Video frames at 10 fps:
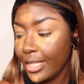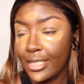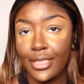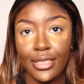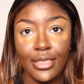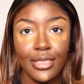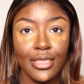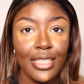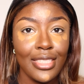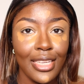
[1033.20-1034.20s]
that
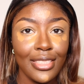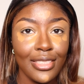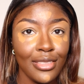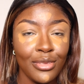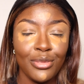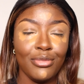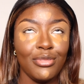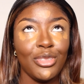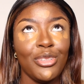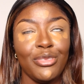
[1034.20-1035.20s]
is setting,
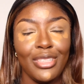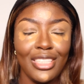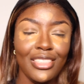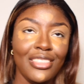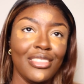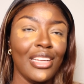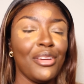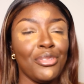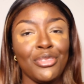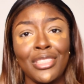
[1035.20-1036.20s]
not really, I
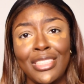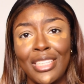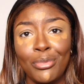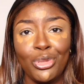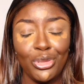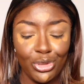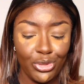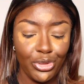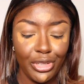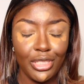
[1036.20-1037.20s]
don't know the term to use
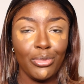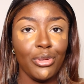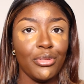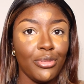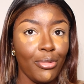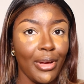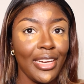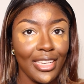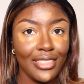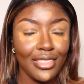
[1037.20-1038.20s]
for it, but while
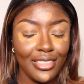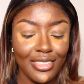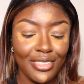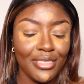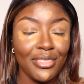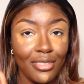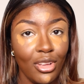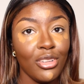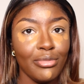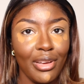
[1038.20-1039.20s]
that is
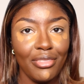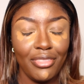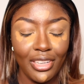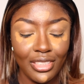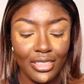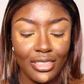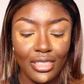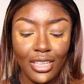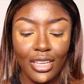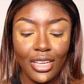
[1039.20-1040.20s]
on my face,
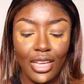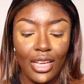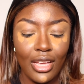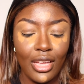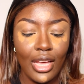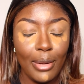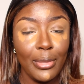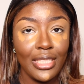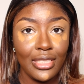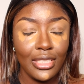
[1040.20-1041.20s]
I'm
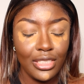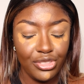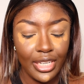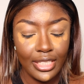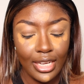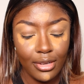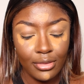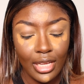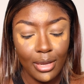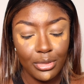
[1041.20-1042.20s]
letting it dry
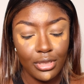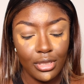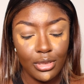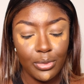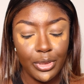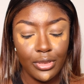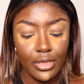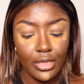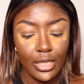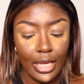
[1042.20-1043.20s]
down. I'm just going to be
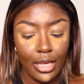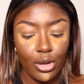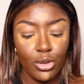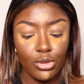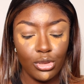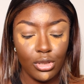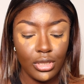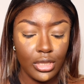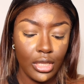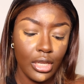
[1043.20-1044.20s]
using like a contour
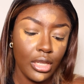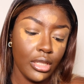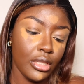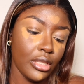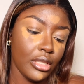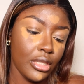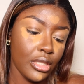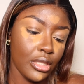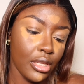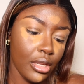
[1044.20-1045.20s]
stick. This
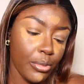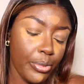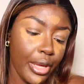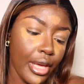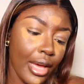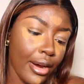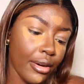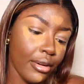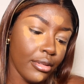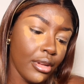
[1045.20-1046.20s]
is the
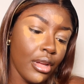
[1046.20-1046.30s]
BR